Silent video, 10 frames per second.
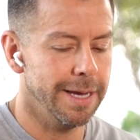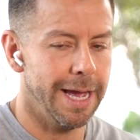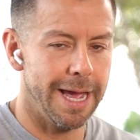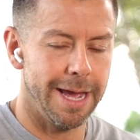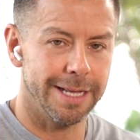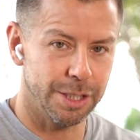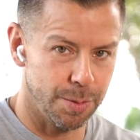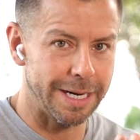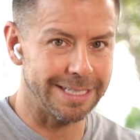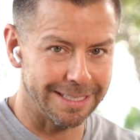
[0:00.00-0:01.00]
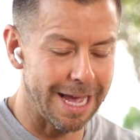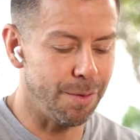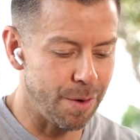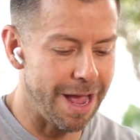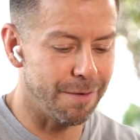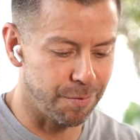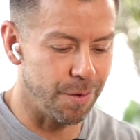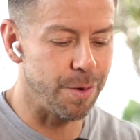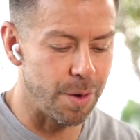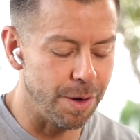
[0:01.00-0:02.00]
and to an extent we have
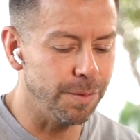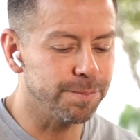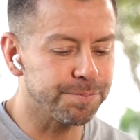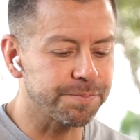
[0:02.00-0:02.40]
free will.